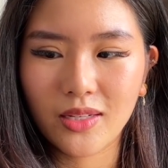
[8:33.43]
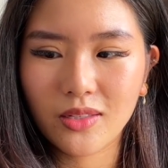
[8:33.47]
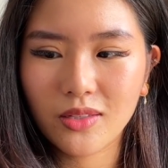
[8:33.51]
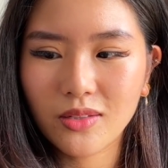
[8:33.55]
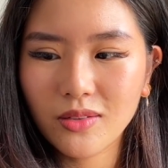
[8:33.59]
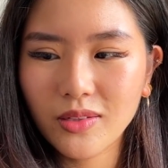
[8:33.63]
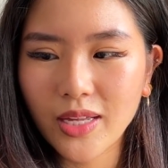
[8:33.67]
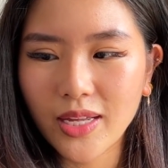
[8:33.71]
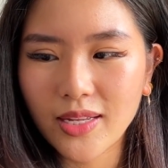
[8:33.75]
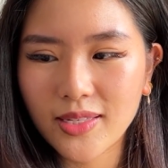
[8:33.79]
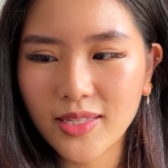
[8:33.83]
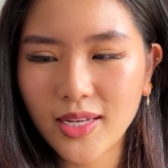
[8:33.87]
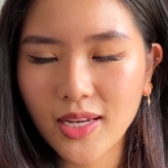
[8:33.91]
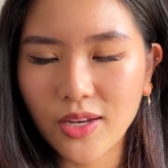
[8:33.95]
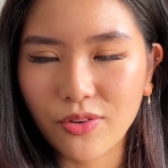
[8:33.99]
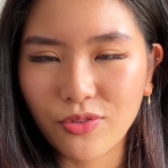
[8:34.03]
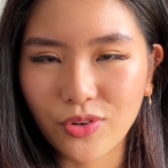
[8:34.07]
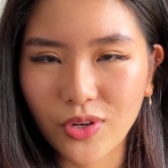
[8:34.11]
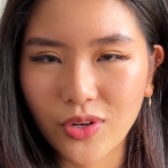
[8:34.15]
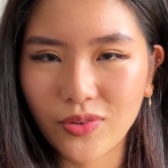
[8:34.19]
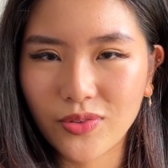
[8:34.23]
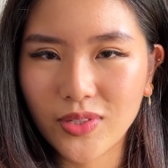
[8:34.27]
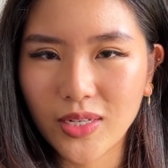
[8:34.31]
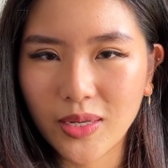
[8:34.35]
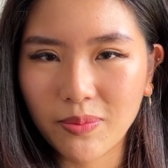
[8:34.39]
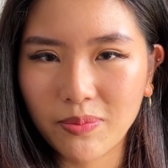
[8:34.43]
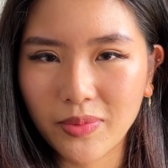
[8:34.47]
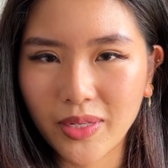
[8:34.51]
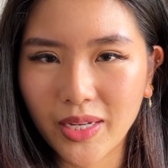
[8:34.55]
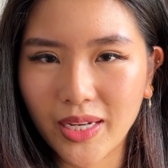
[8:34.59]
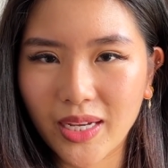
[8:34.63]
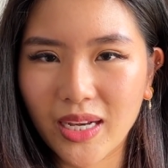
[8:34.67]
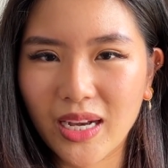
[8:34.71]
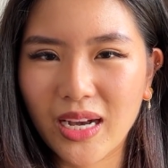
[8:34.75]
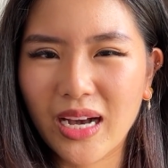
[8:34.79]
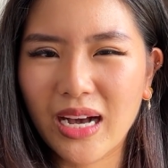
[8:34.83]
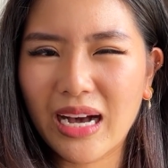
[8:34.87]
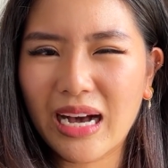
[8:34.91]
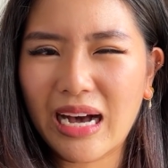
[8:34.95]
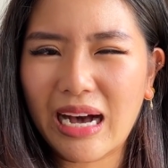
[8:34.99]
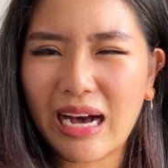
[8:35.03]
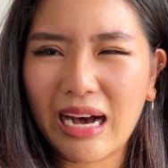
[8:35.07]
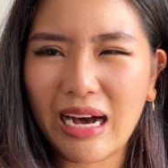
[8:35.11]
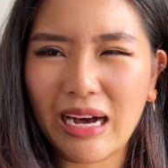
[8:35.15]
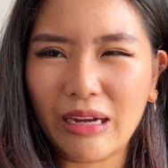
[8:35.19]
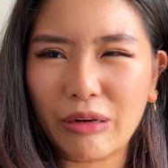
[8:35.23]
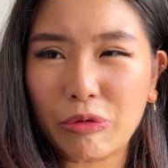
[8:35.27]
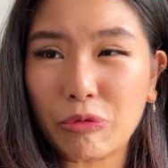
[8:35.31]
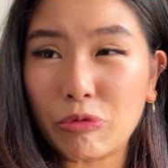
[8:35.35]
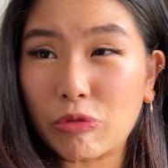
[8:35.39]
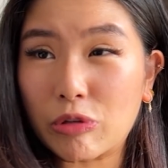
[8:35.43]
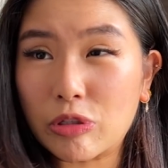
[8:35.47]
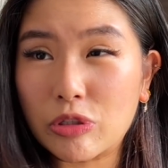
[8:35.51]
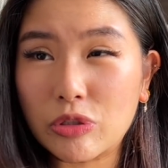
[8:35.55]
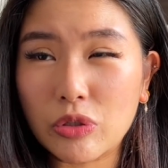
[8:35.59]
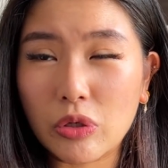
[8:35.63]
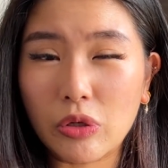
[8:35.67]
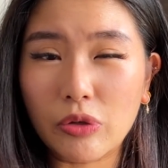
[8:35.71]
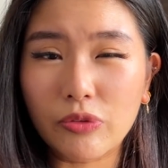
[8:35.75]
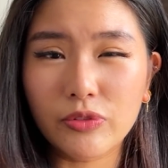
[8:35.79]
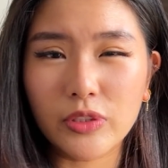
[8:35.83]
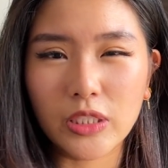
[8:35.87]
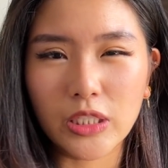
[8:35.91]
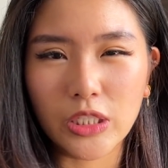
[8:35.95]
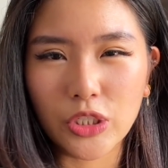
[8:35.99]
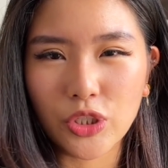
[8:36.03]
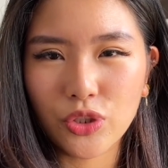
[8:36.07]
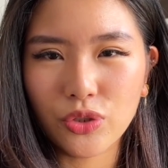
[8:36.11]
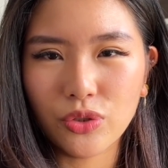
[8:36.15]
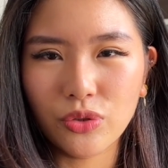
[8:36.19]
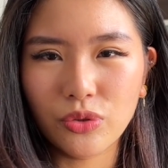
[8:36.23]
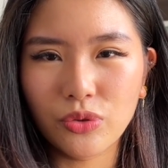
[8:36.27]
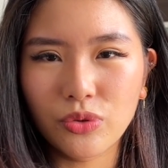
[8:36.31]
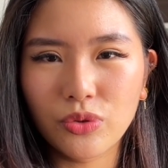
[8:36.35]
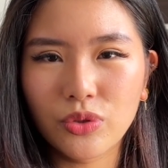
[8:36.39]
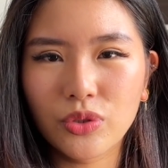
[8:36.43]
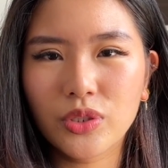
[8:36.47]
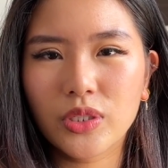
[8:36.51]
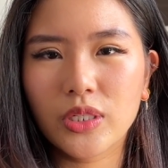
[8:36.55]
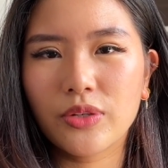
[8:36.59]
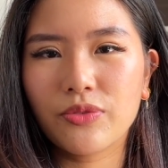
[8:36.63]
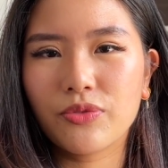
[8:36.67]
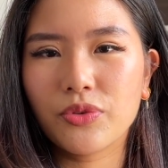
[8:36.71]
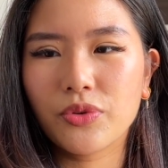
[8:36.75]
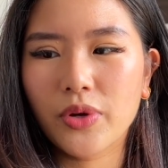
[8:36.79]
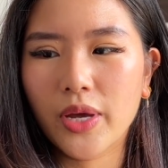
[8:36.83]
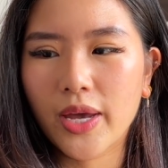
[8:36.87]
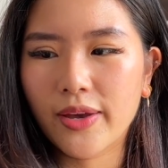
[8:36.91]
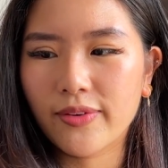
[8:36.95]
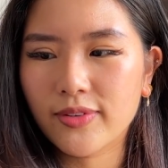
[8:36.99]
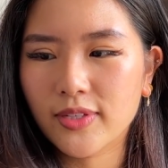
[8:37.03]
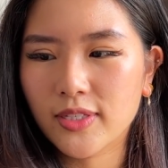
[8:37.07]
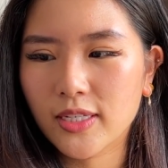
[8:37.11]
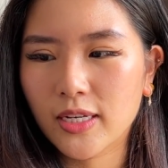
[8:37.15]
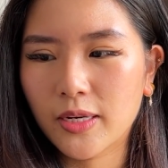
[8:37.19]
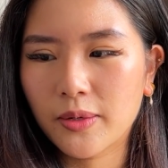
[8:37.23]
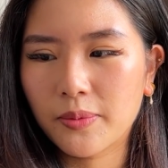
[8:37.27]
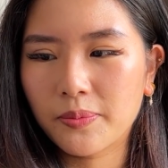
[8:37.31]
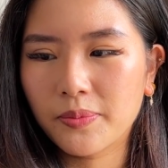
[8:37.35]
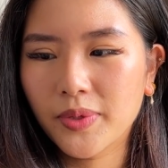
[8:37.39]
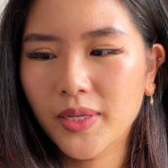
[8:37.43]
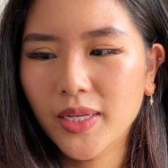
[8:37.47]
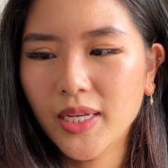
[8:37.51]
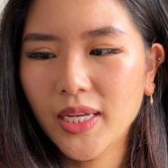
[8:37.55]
So let's say if you have some like unresolved issues, if you have some